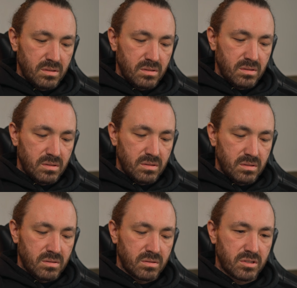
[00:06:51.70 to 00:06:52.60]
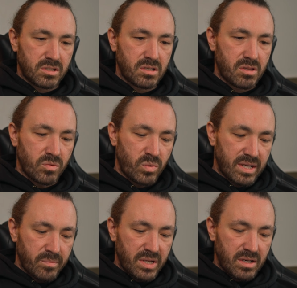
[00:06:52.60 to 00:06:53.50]
I'm going to start the
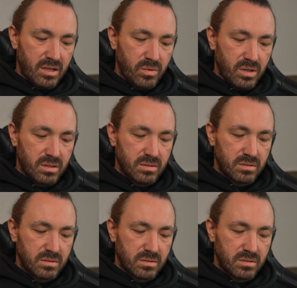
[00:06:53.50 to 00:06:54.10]
wing a bit lower.